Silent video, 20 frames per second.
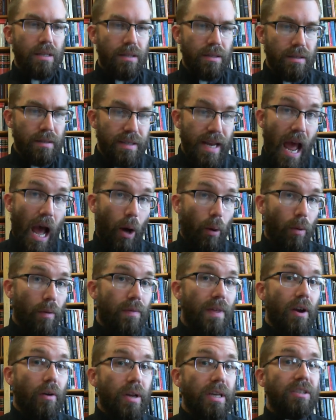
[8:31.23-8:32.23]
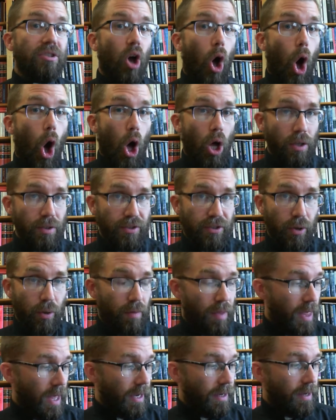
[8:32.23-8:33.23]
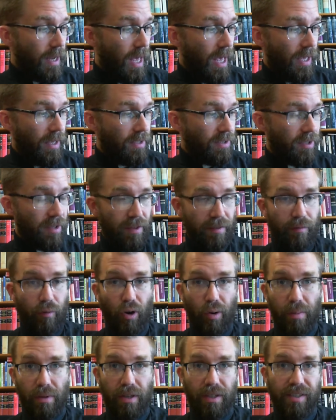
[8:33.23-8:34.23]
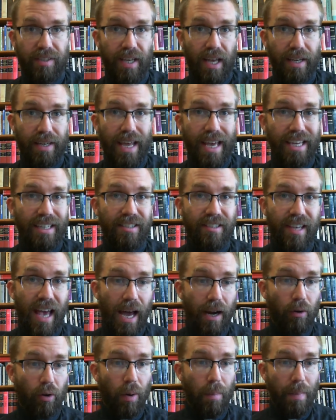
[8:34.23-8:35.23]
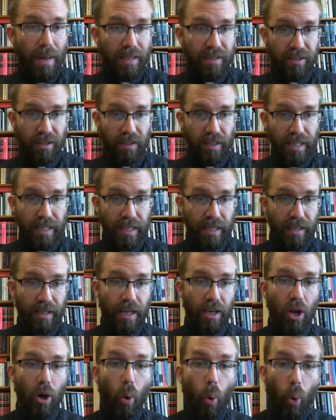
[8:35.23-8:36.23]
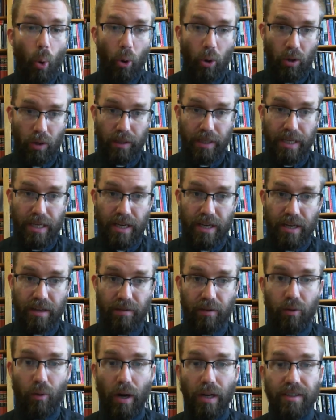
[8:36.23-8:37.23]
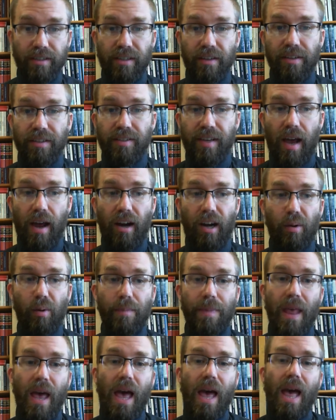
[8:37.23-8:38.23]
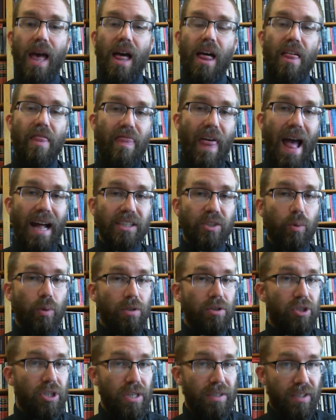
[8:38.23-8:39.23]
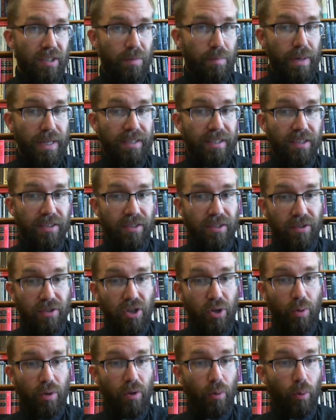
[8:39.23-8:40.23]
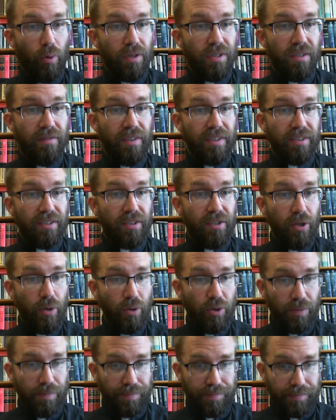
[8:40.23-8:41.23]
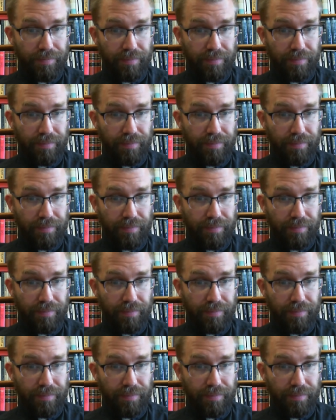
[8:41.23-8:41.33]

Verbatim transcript: Now, there is also then, as the formula said, a sacramental eating, an oral eating of Christ in the sacrament. That's what Jesus bids us to do in the words of institution.